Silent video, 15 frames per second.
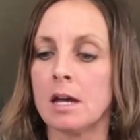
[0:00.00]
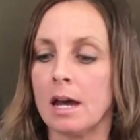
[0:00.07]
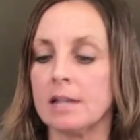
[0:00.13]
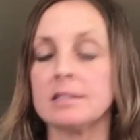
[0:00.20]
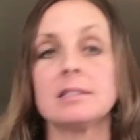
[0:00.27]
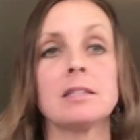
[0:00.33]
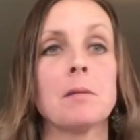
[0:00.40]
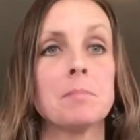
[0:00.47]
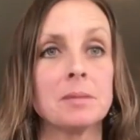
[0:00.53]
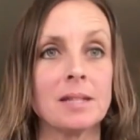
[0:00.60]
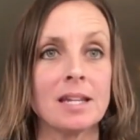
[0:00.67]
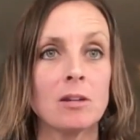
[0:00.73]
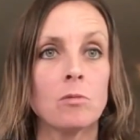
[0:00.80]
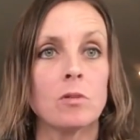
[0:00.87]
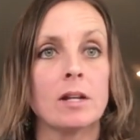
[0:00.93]

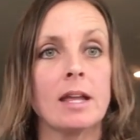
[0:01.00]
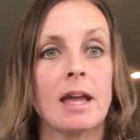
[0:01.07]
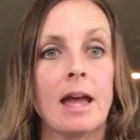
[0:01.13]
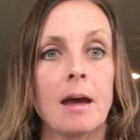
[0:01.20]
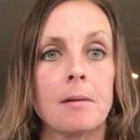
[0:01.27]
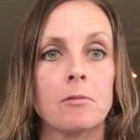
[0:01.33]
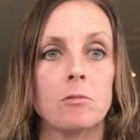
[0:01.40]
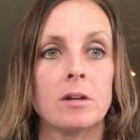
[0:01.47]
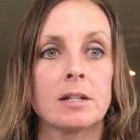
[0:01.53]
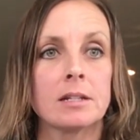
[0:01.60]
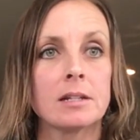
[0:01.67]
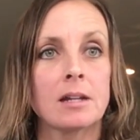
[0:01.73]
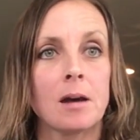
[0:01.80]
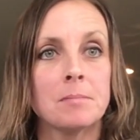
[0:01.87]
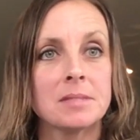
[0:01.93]
assembling,
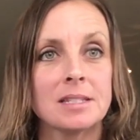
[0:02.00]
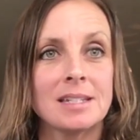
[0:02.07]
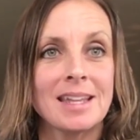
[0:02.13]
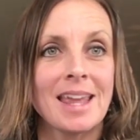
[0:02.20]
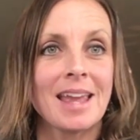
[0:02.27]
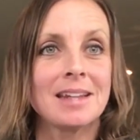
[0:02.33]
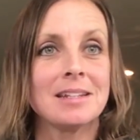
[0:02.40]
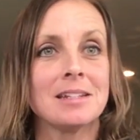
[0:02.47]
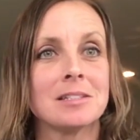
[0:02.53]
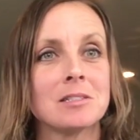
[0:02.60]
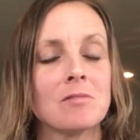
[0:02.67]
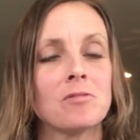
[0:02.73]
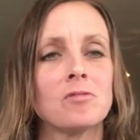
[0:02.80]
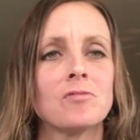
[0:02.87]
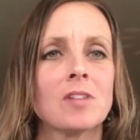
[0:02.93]
what comes in handy is
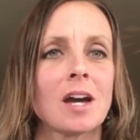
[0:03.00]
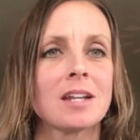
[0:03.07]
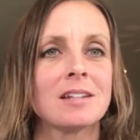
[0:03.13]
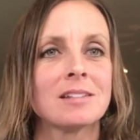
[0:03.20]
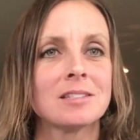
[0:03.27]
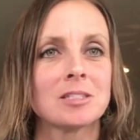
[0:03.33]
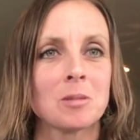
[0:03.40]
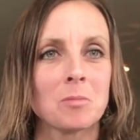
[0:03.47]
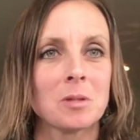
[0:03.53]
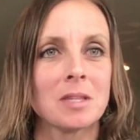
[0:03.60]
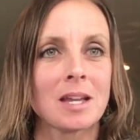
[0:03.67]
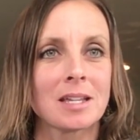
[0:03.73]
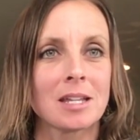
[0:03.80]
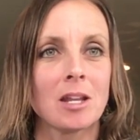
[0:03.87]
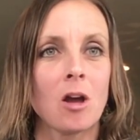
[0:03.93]
if you've got someone
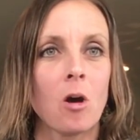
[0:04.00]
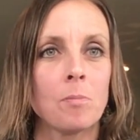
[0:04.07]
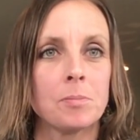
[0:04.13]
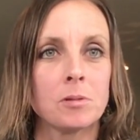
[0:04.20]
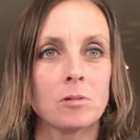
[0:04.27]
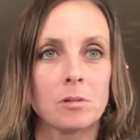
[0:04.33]
that can help you.